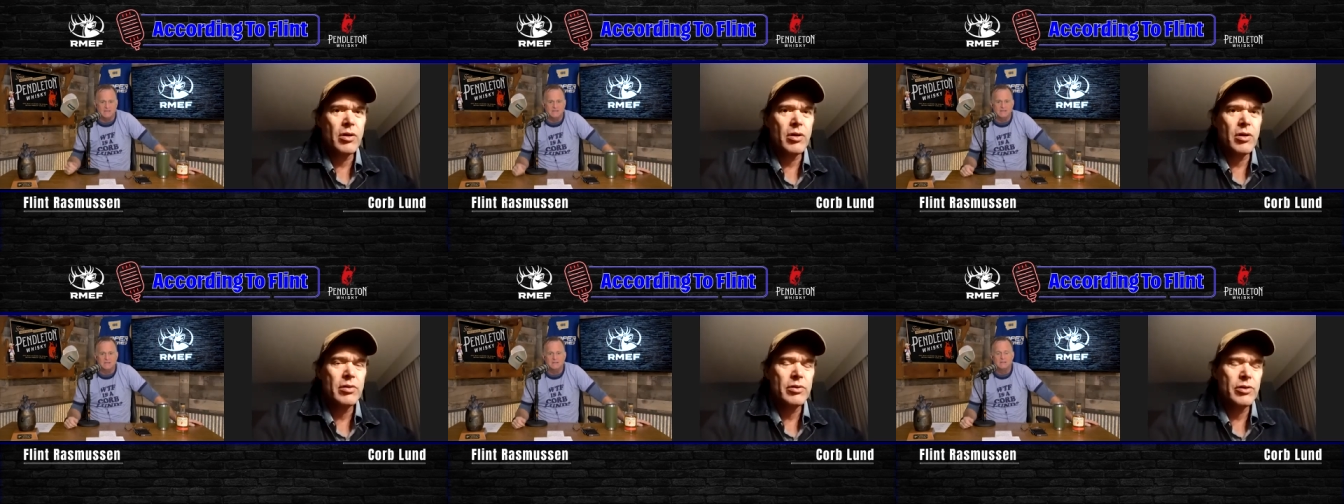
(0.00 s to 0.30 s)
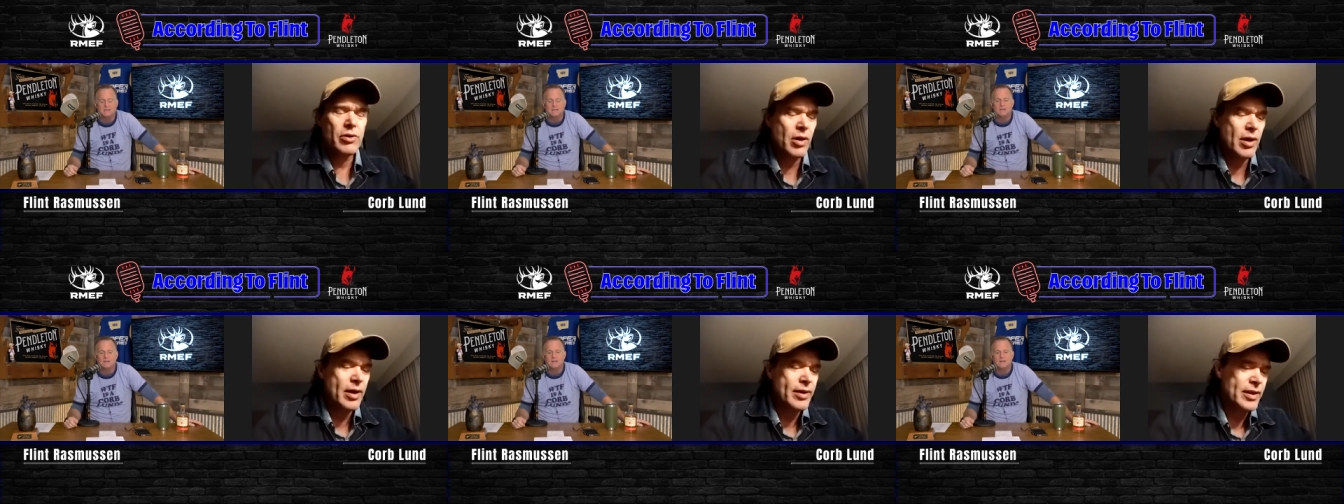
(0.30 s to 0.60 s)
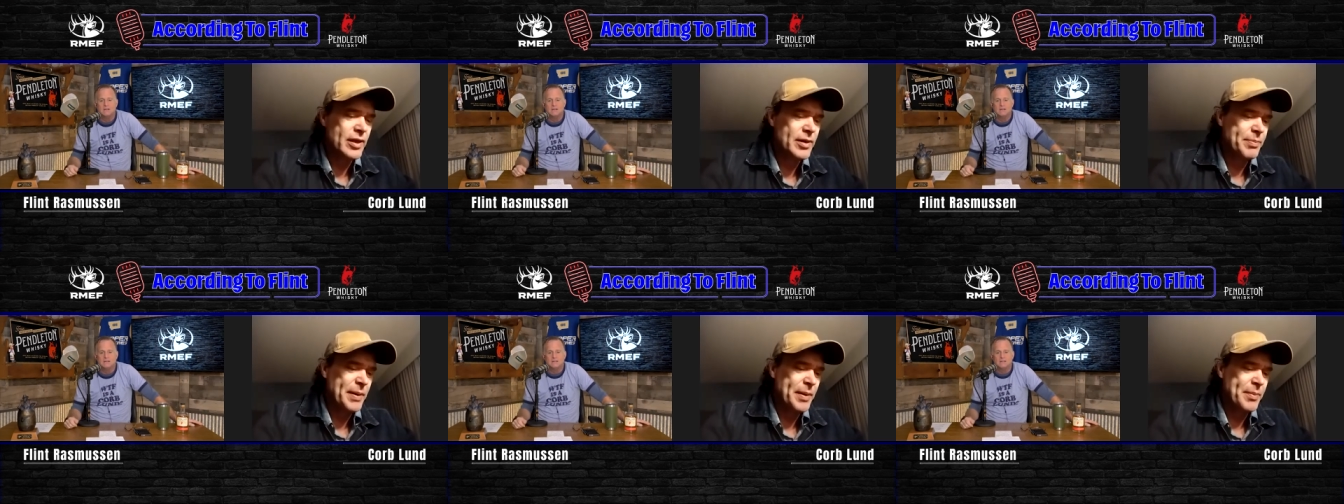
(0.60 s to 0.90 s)
No, no
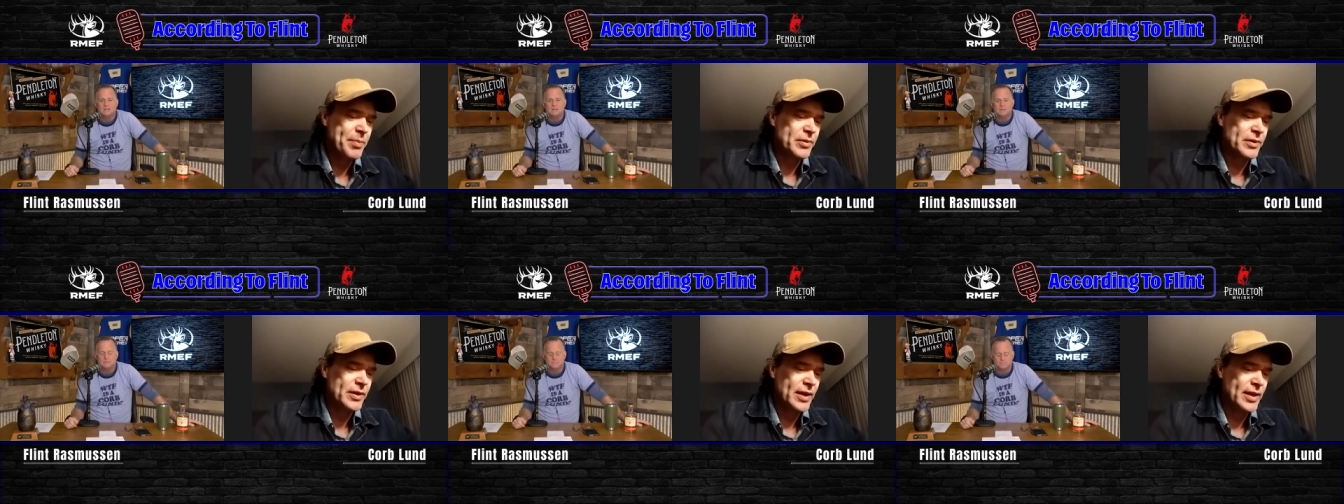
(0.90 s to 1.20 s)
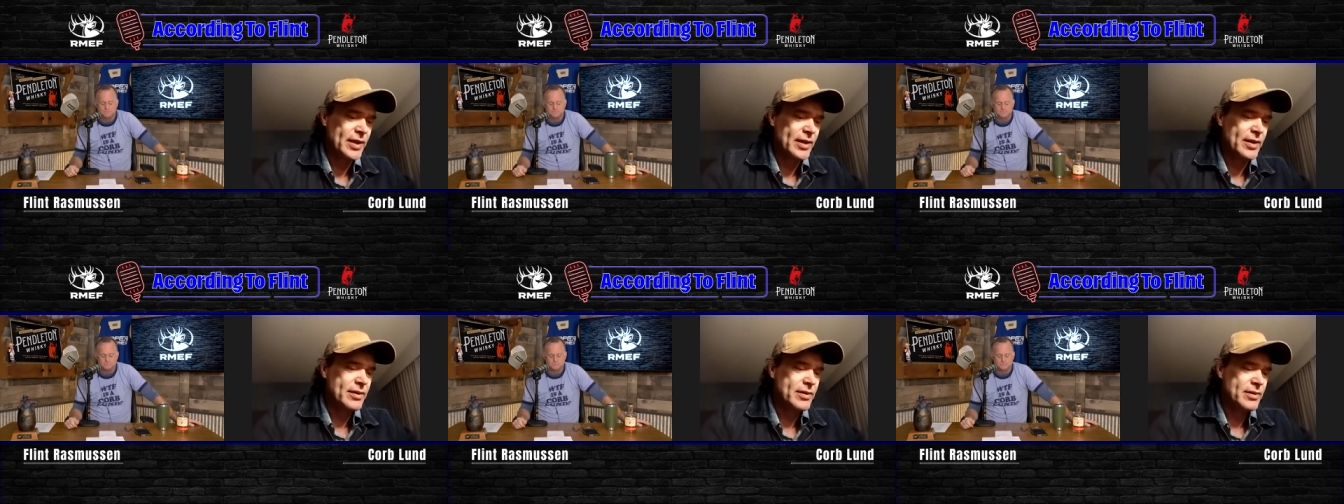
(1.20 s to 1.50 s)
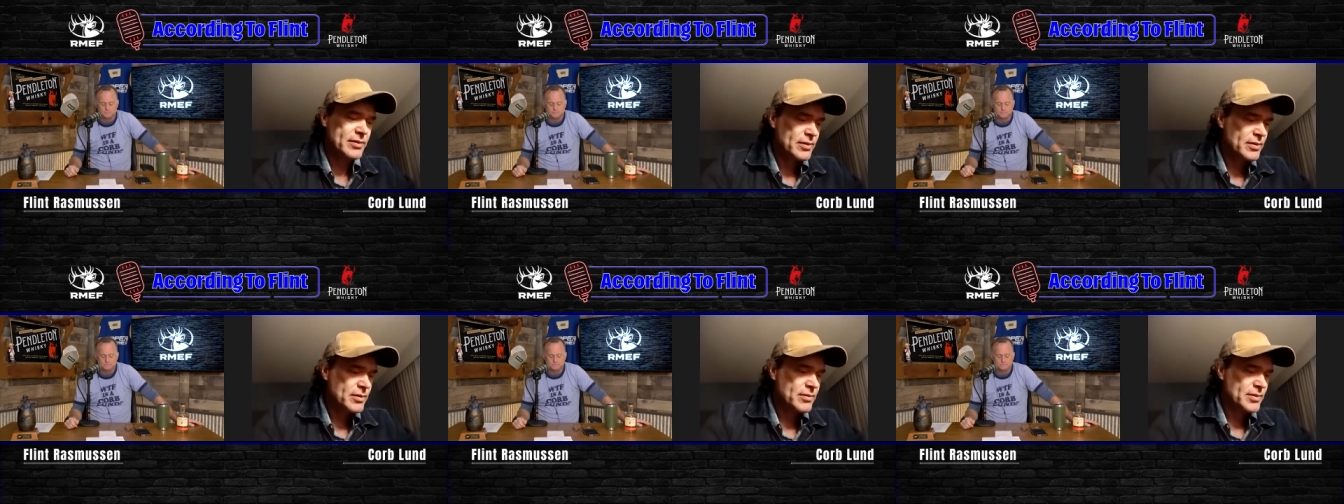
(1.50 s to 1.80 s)
I think people
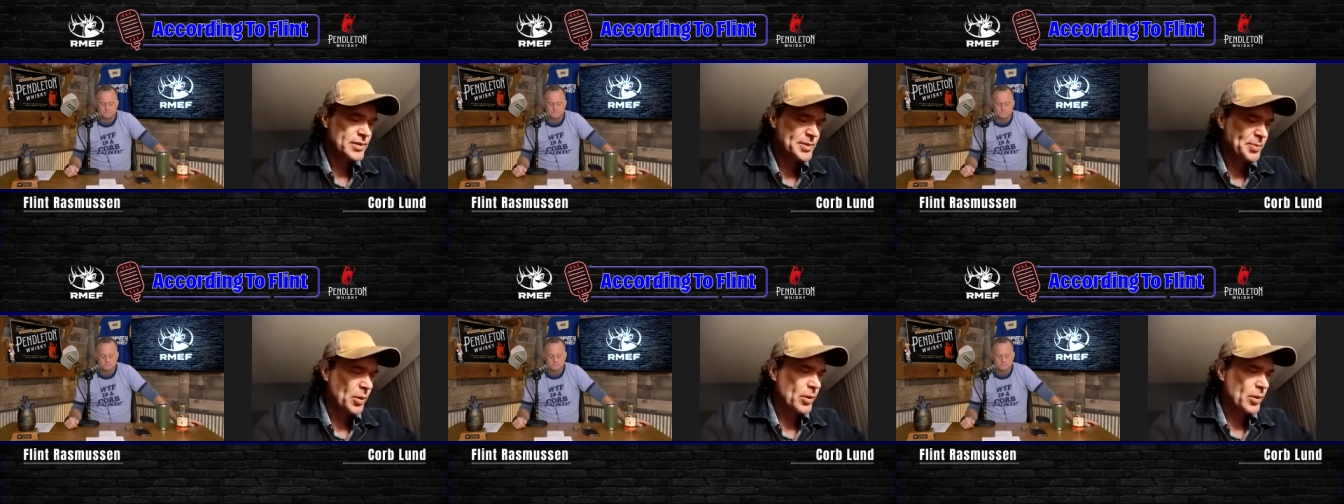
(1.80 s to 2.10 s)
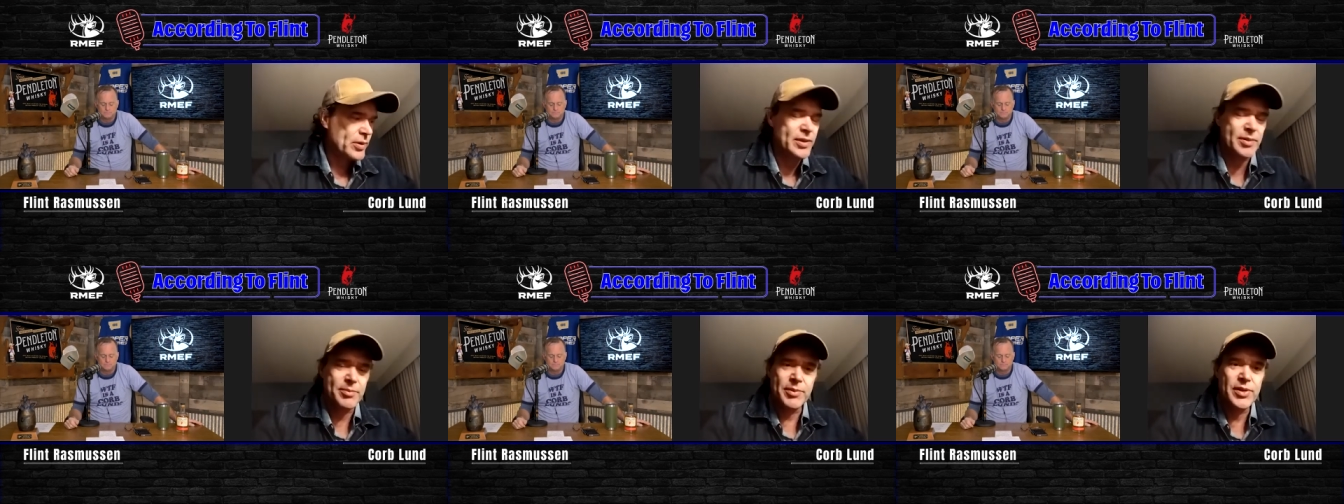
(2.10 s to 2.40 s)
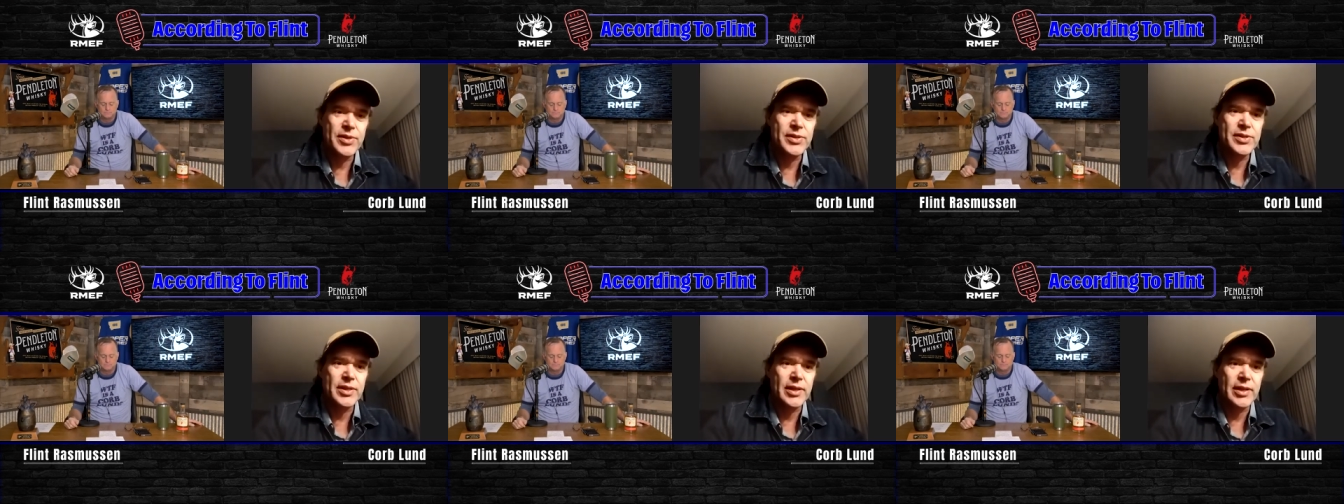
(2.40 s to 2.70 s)
need sports
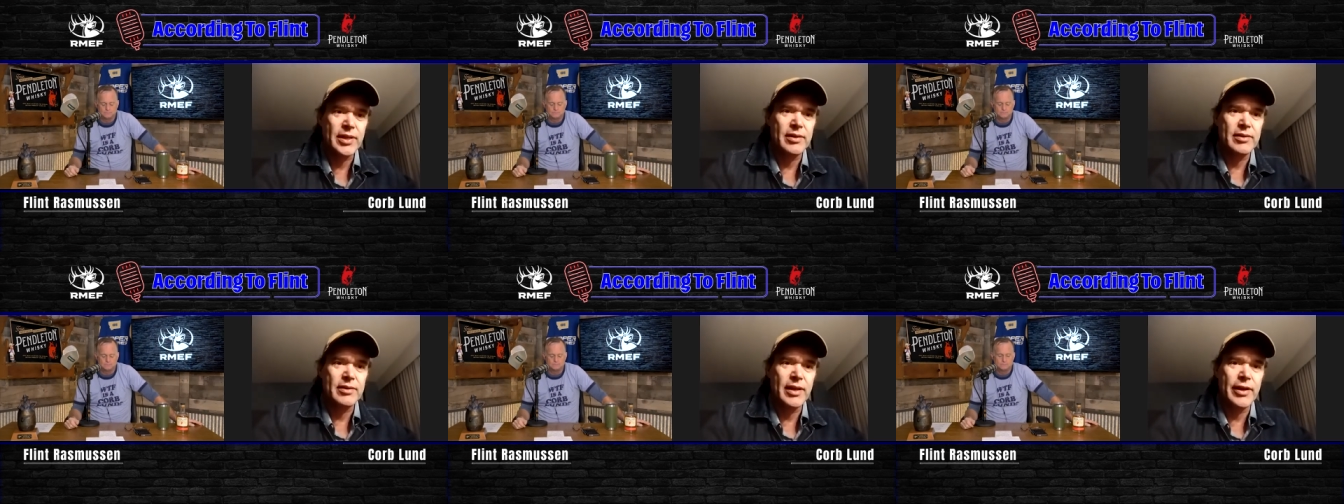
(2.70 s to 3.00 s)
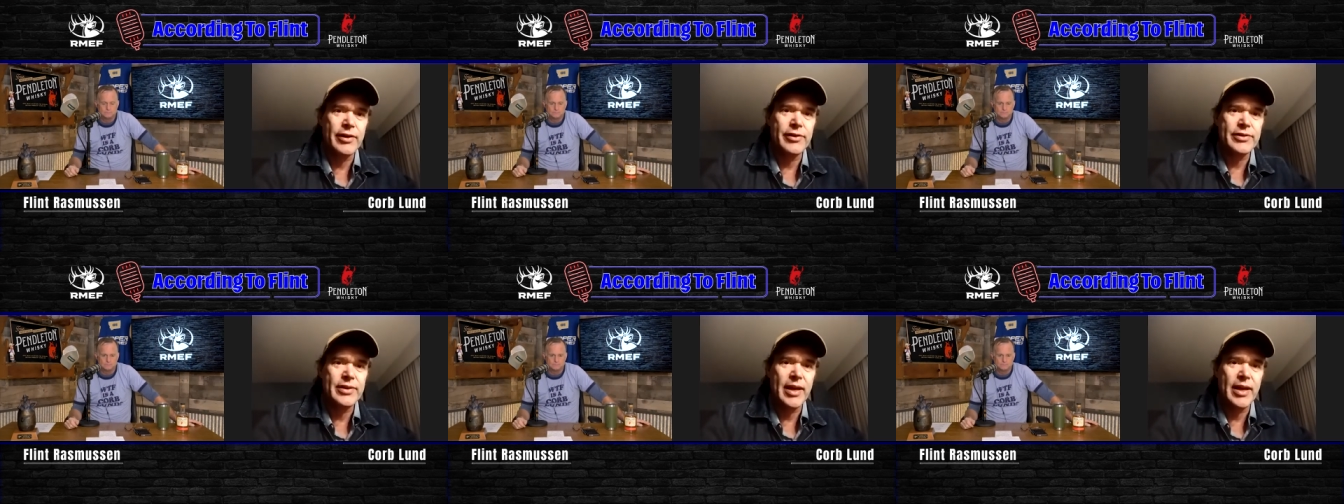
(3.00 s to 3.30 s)
and music and